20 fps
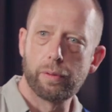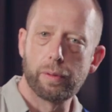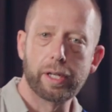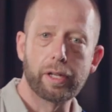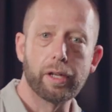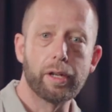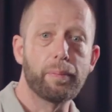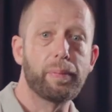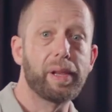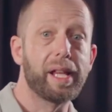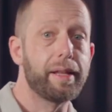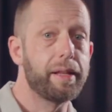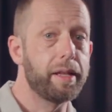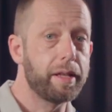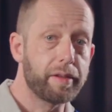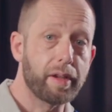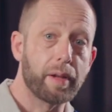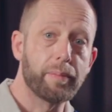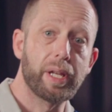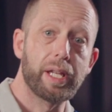we're going to play
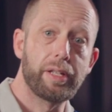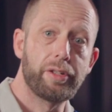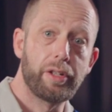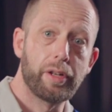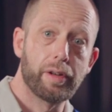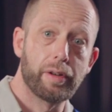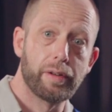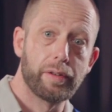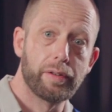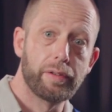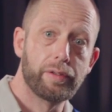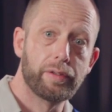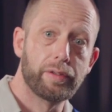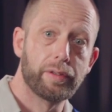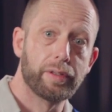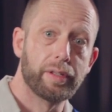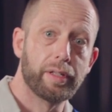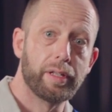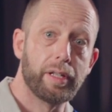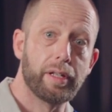these arpeggios
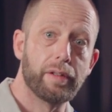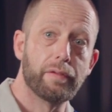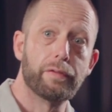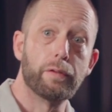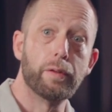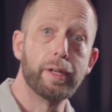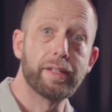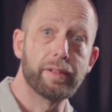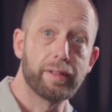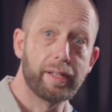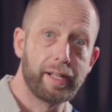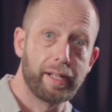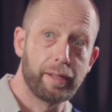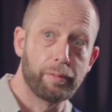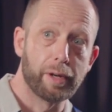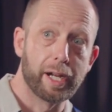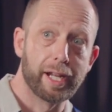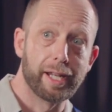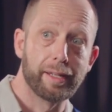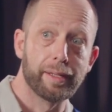in a voice leading
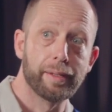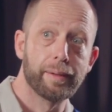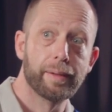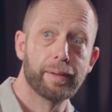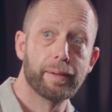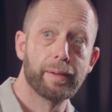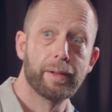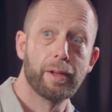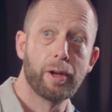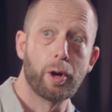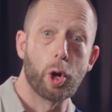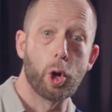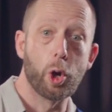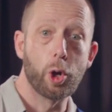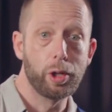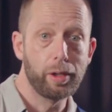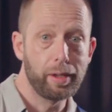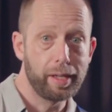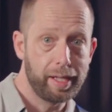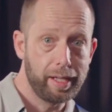way,
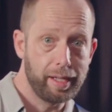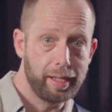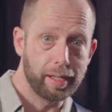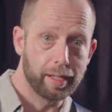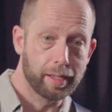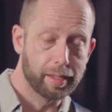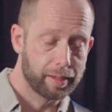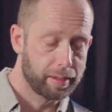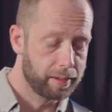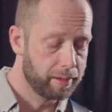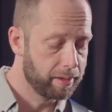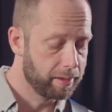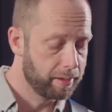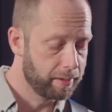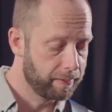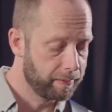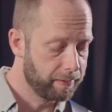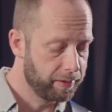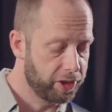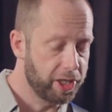only
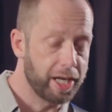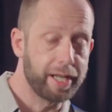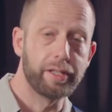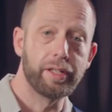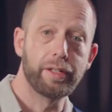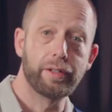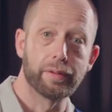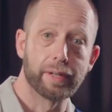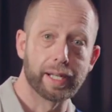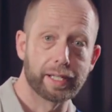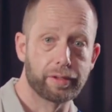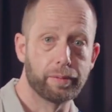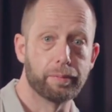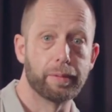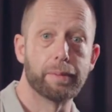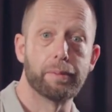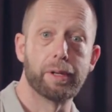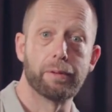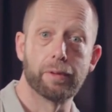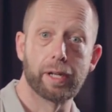changing direction
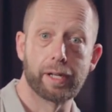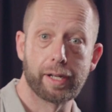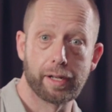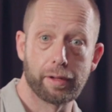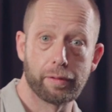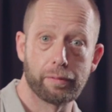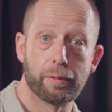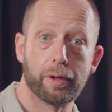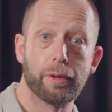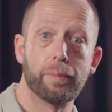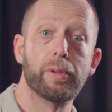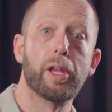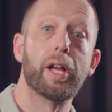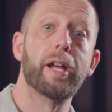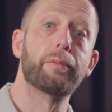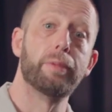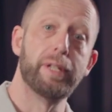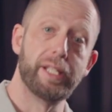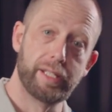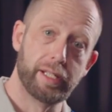when we run out of the room,
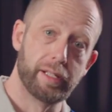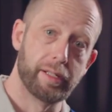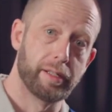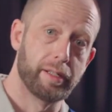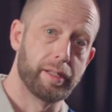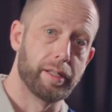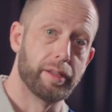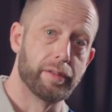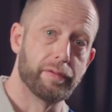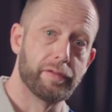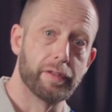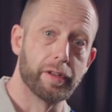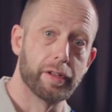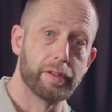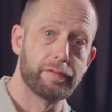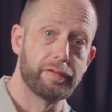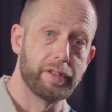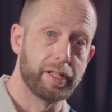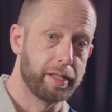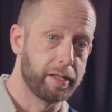like we did it in the
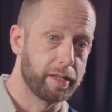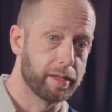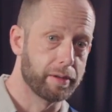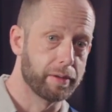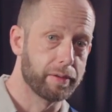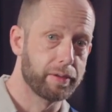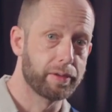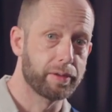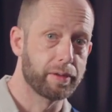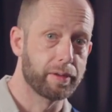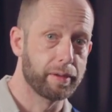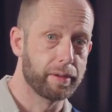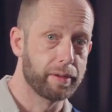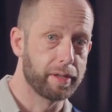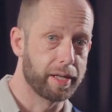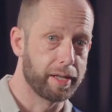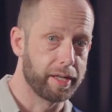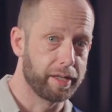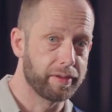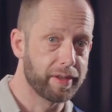first video. So
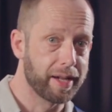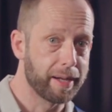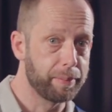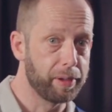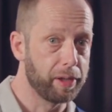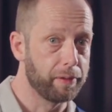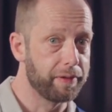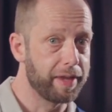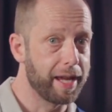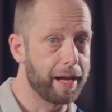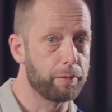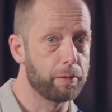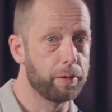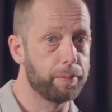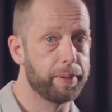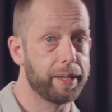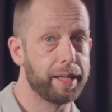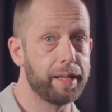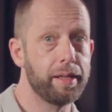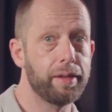an example of that would
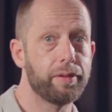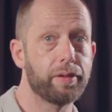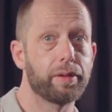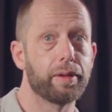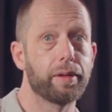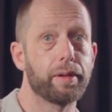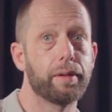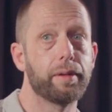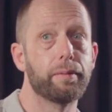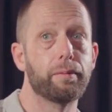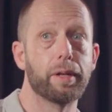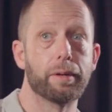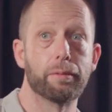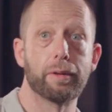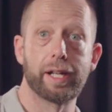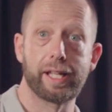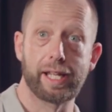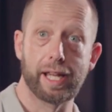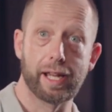be, so we're running